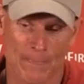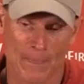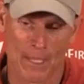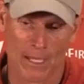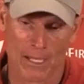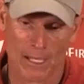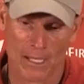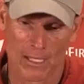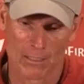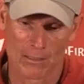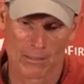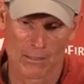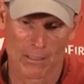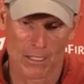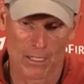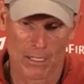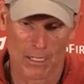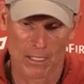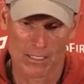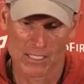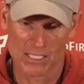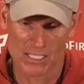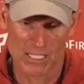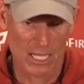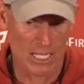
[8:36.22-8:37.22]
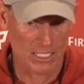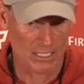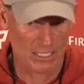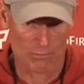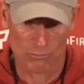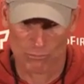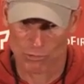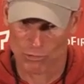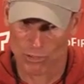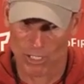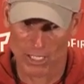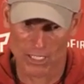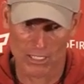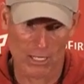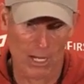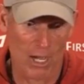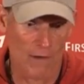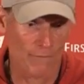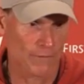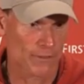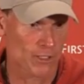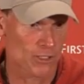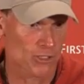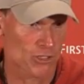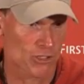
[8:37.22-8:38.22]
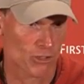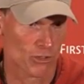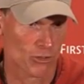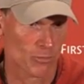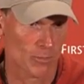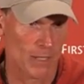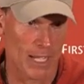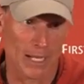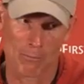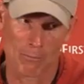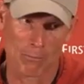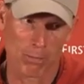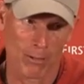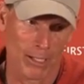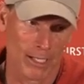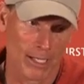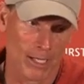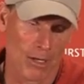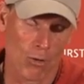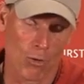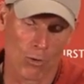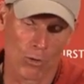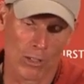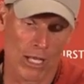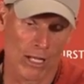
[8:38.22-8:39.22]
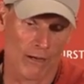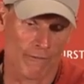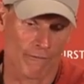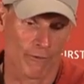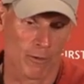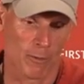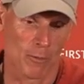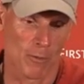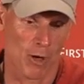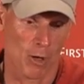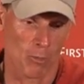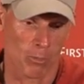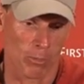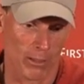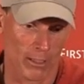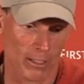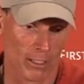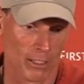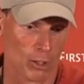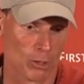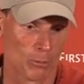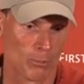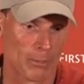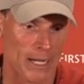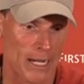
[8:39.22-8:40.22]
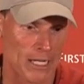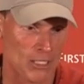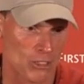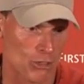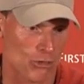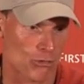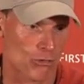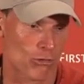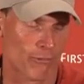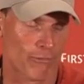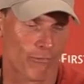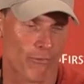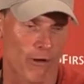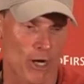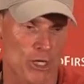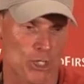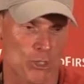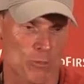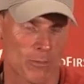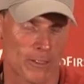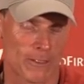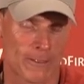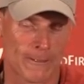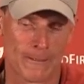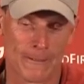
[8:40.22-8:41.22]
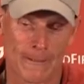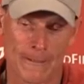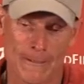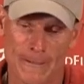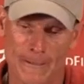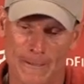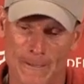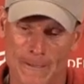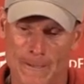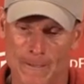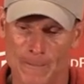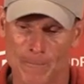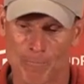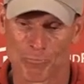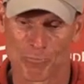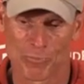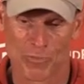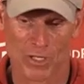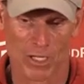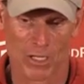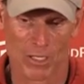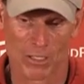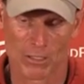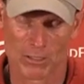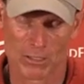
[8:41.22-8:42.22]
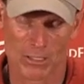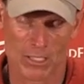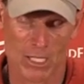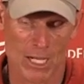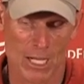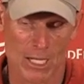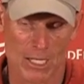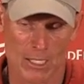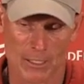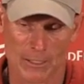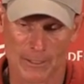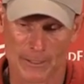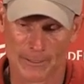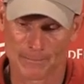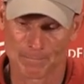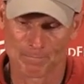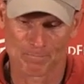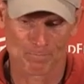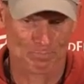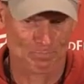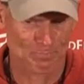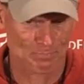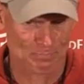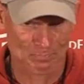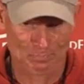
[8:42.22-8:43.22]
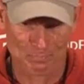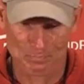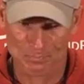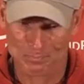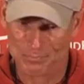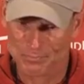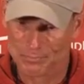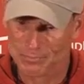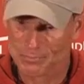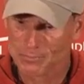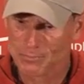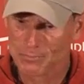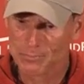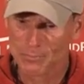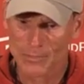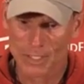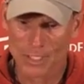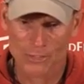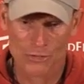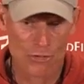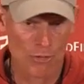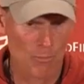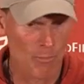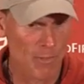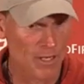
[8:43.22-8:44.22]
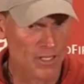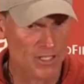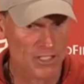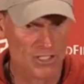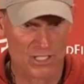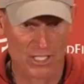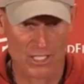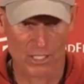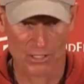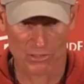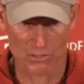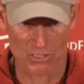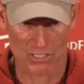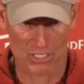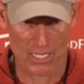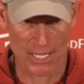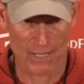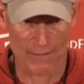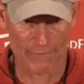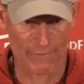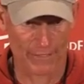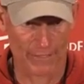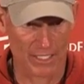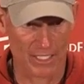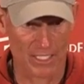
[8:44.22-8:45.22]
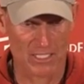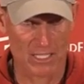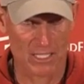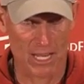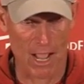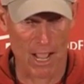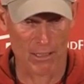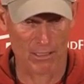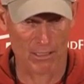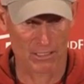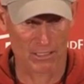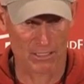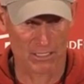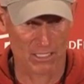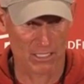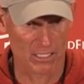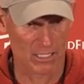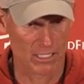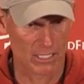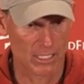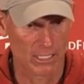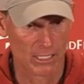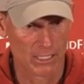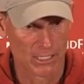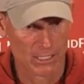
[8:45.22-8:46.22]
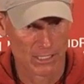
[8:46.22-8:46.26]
and he's got some great toughness to him. Hadn't played a whole lot of football, played a little bit as a true freshman. He's got a tremendous skill set, very talented,